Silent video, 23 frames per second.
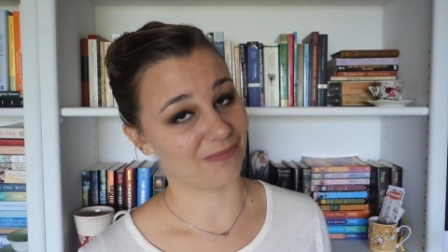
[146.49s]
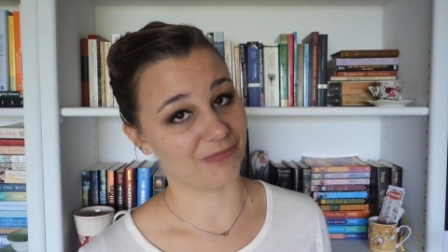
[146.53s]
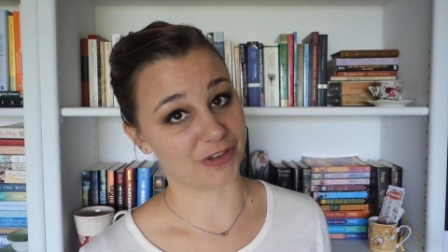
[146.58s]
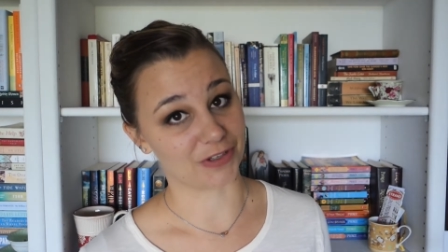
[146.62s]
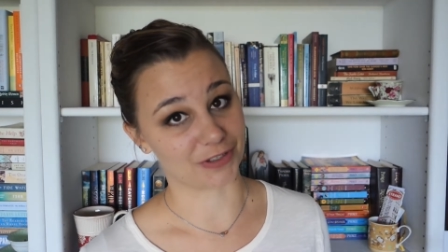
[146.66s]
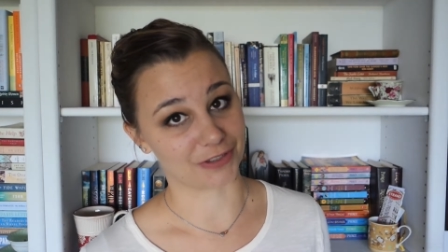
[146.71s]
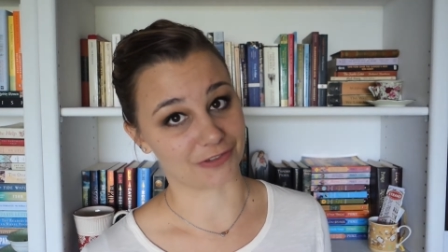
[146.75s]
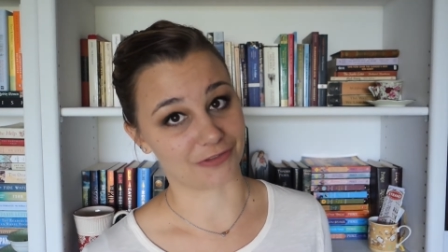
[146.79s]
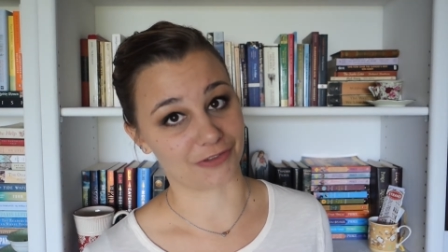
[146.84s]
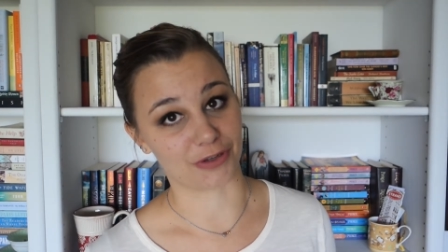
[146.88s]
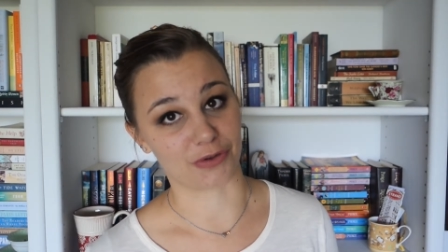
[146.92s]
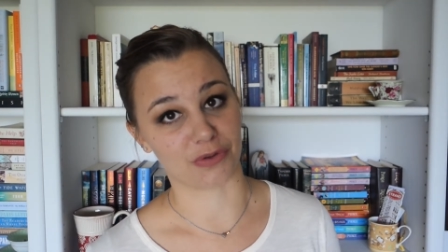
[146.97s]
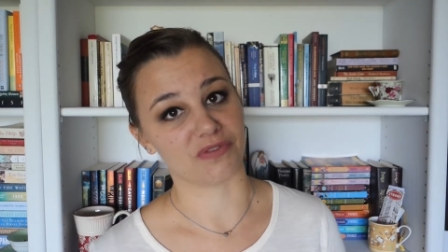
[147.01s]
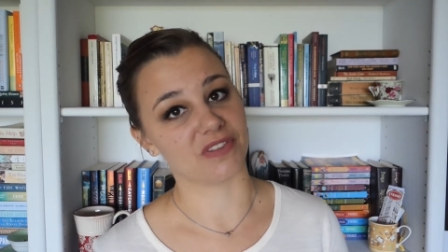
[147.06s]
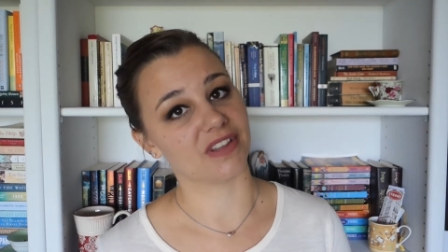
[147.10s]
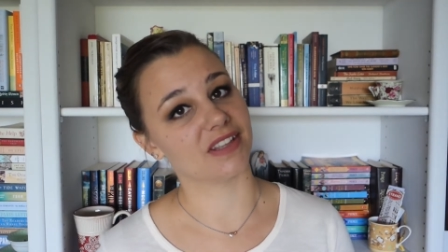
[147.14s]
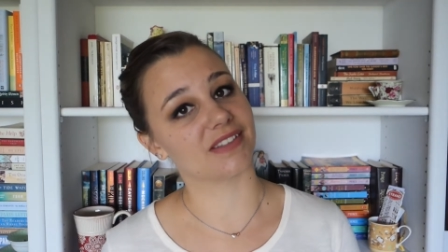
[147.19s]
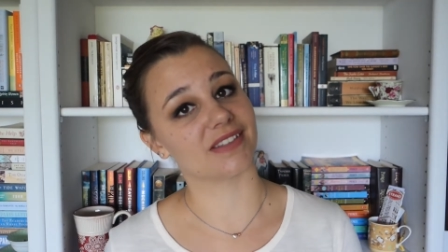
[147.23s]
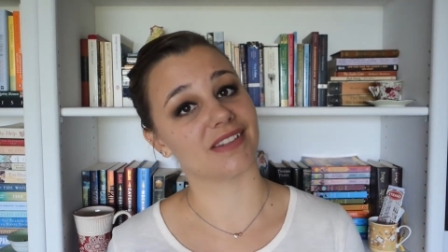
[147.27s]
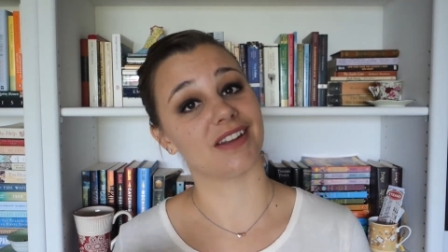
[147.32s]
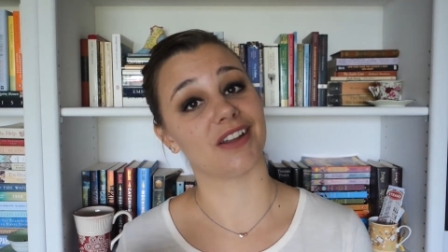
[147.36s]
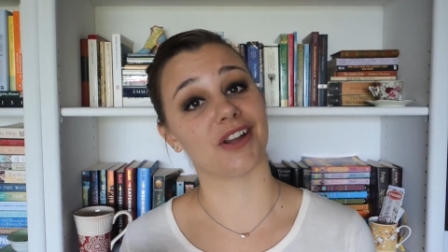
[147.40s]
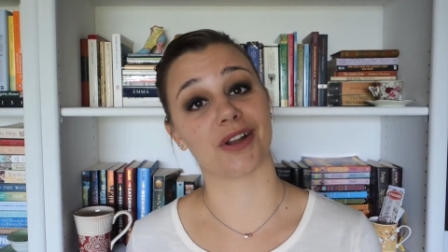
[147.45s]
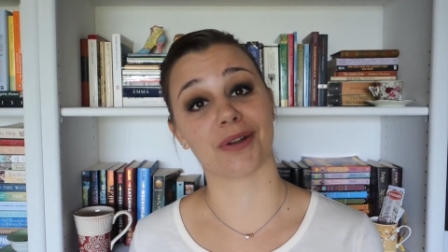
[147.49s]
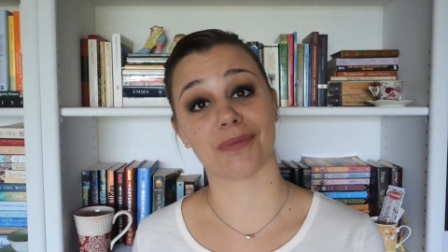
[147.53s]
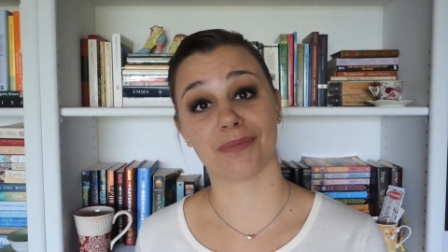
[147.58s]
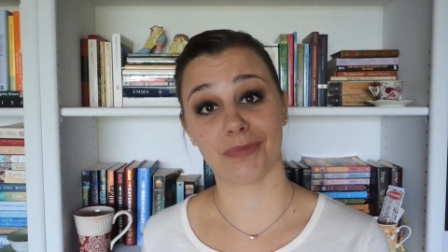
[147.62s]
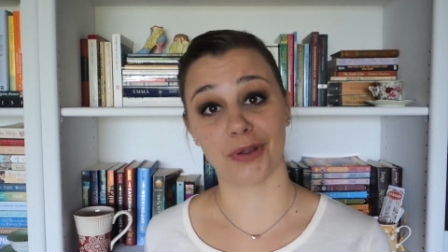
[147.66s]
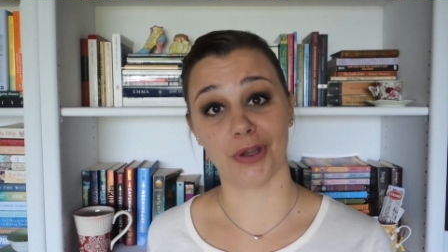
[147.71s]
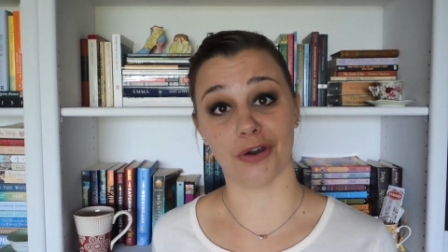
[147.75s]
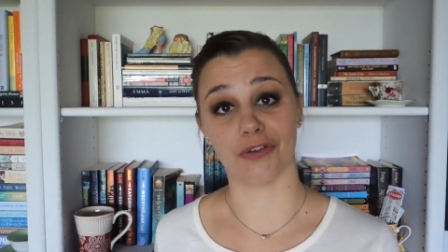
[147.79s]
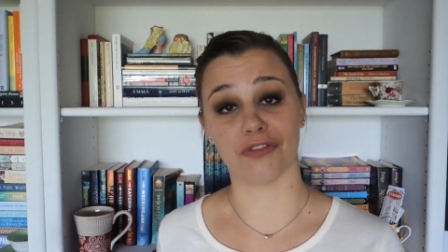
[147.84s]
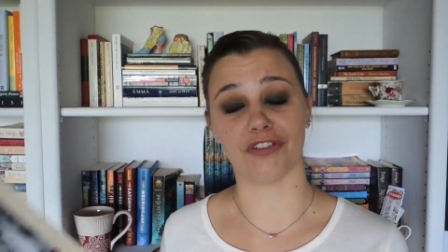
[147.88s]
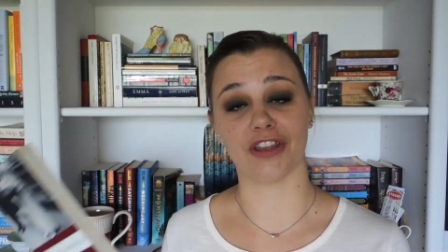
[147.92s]
There's a few of these in here,
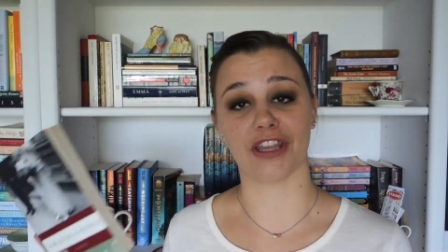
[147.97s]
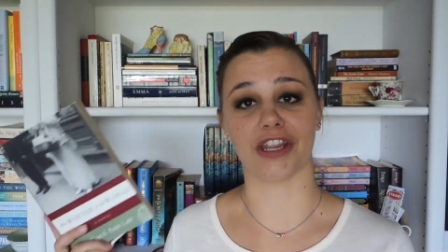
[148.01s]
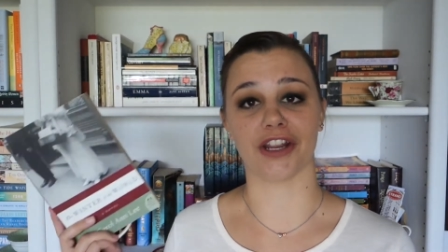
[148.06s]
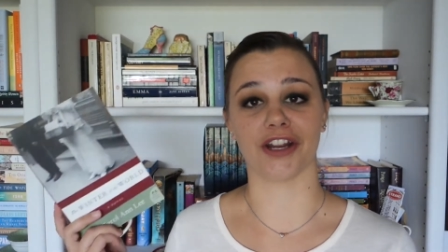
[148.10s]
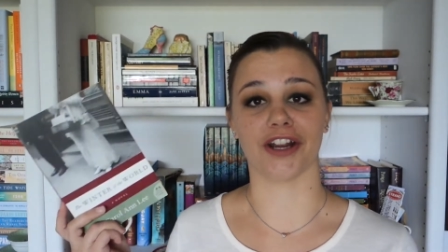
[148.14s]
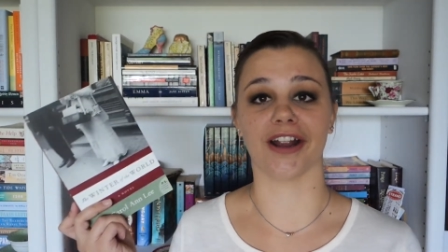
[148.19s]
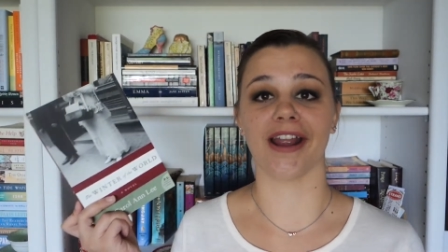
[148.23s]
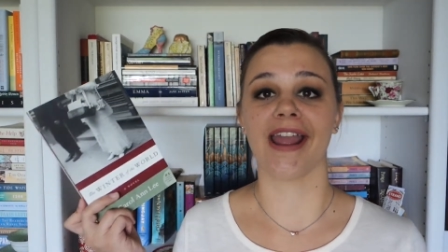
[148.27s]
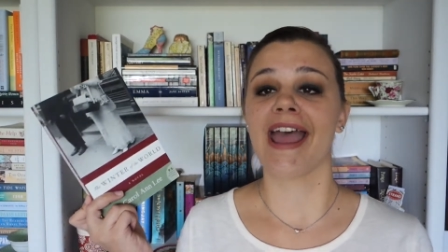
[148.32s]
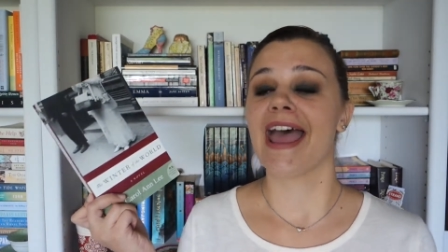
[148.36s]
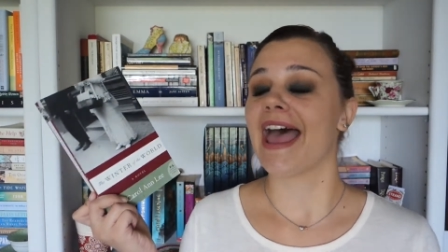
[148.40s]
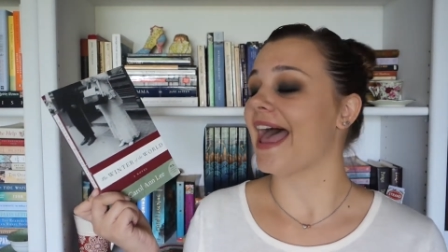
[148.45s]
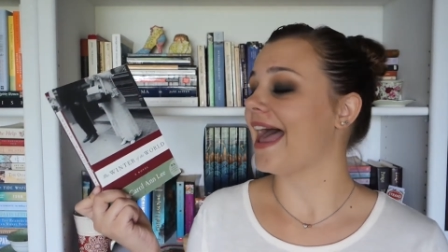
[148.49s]
go figure.